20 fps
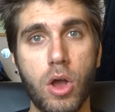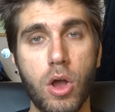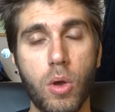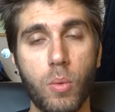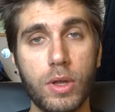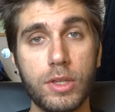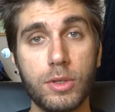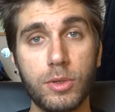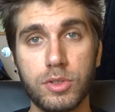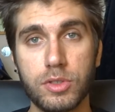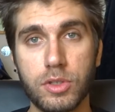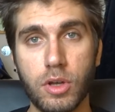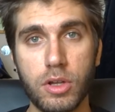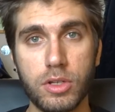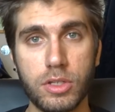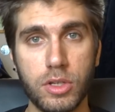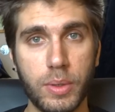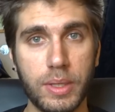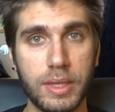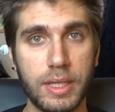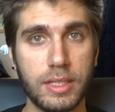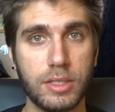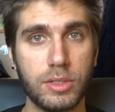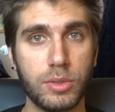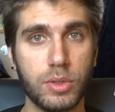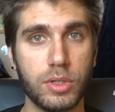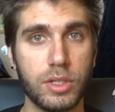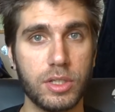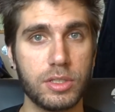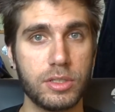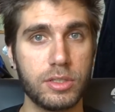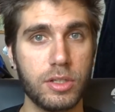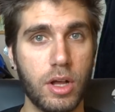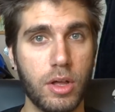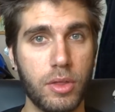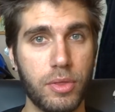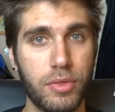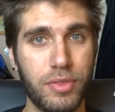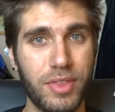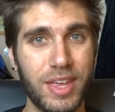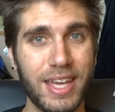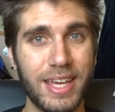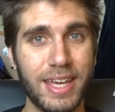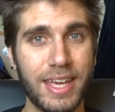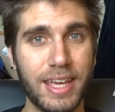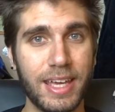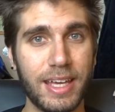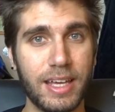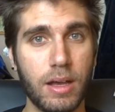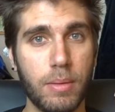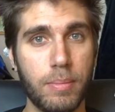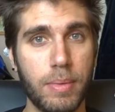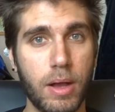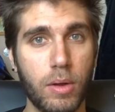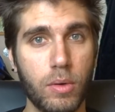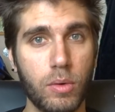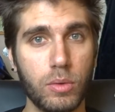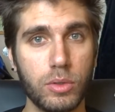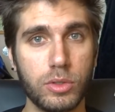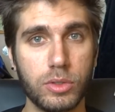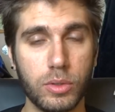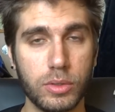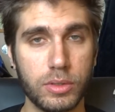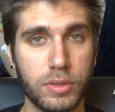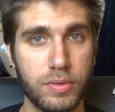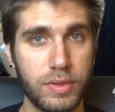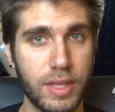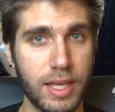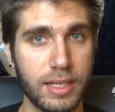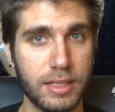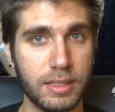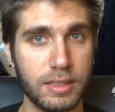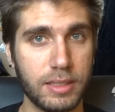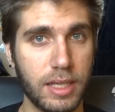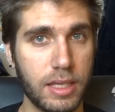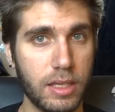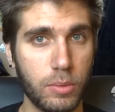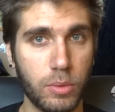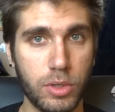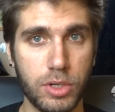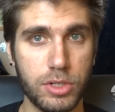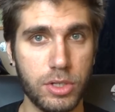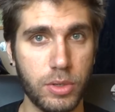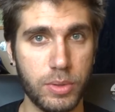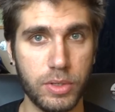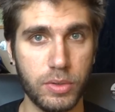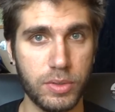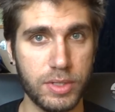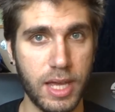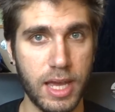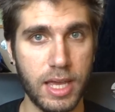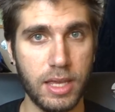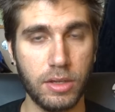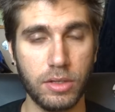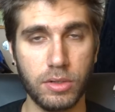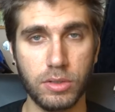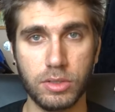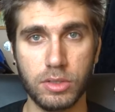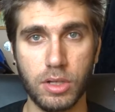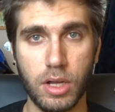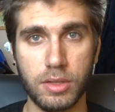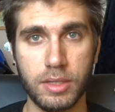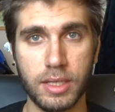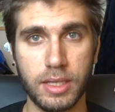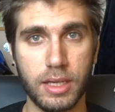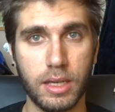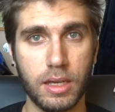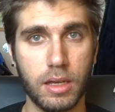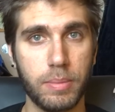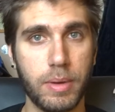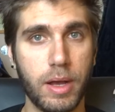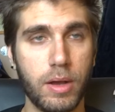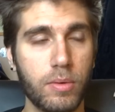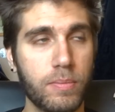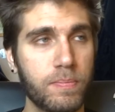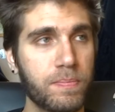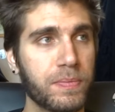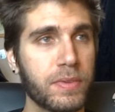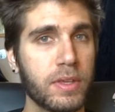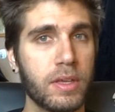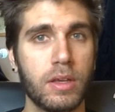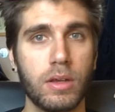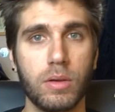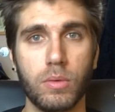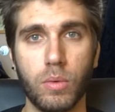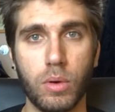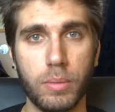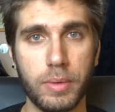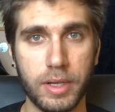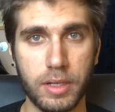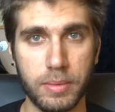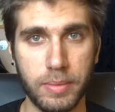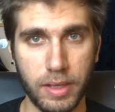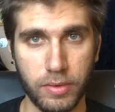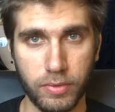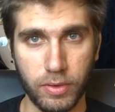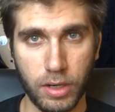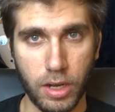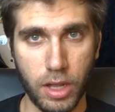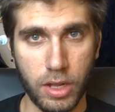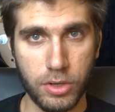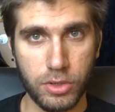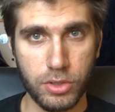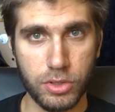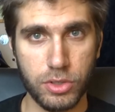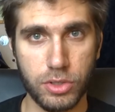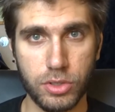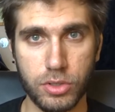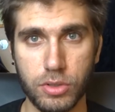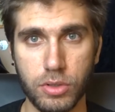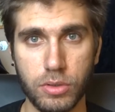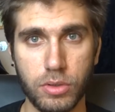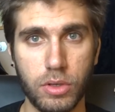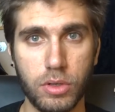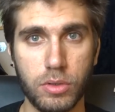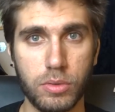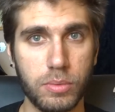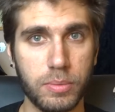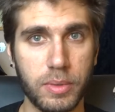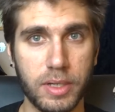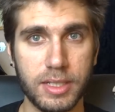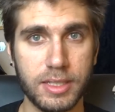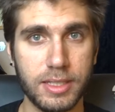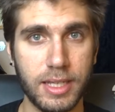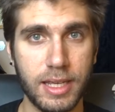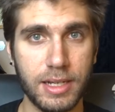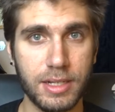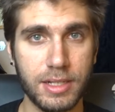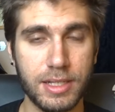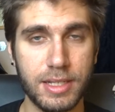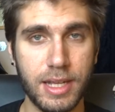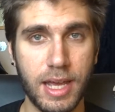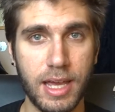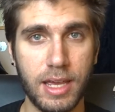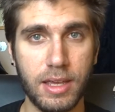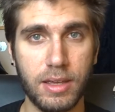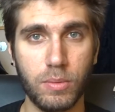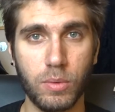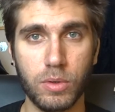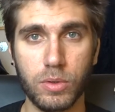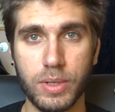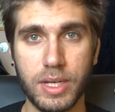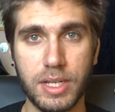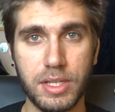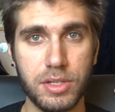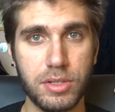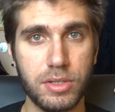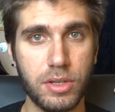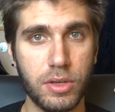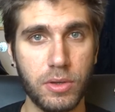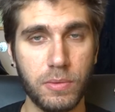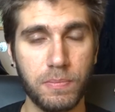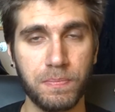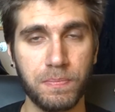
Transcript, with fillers: When you start doing this, you're going to start thinking about all sorts of things that you want to do in your day. You're going to start thinking about, what am I going to make for lunch? Who am I seeing today? What do I need to do?